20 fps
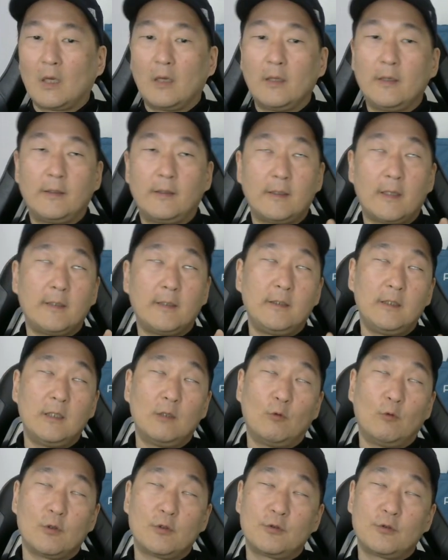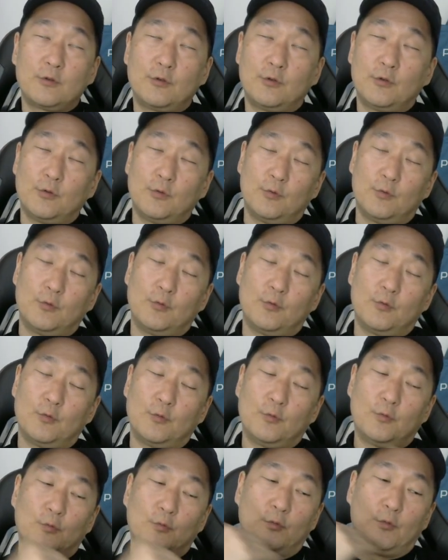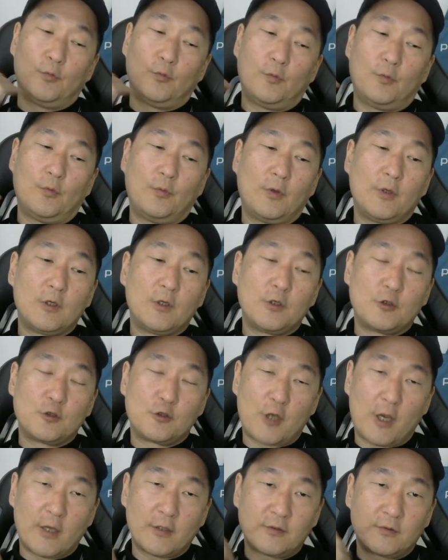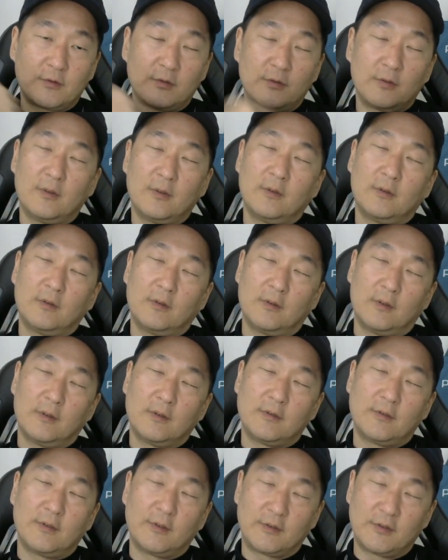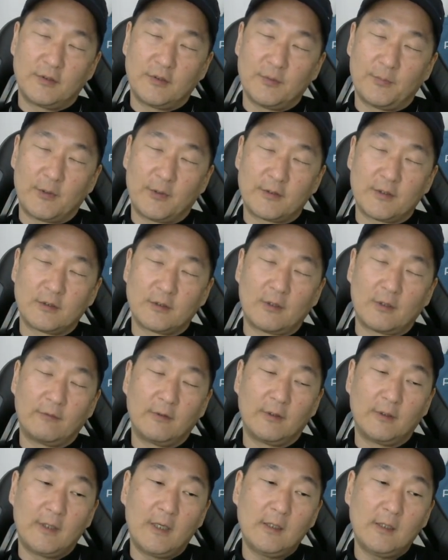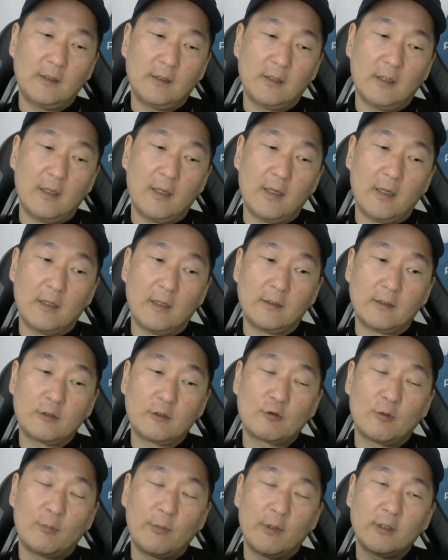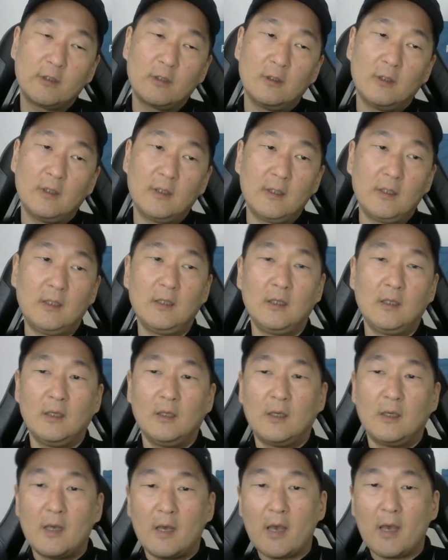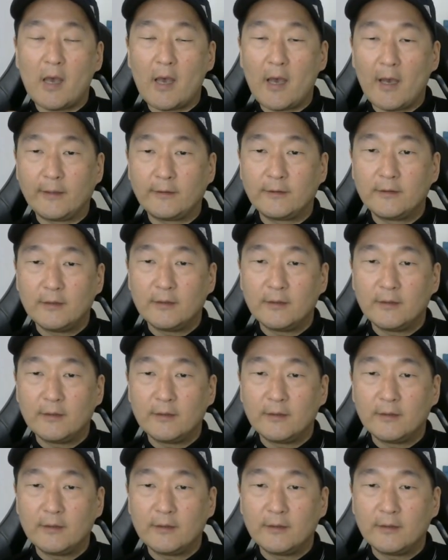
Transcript: The idea was to ingest 60% of the data and incrementally add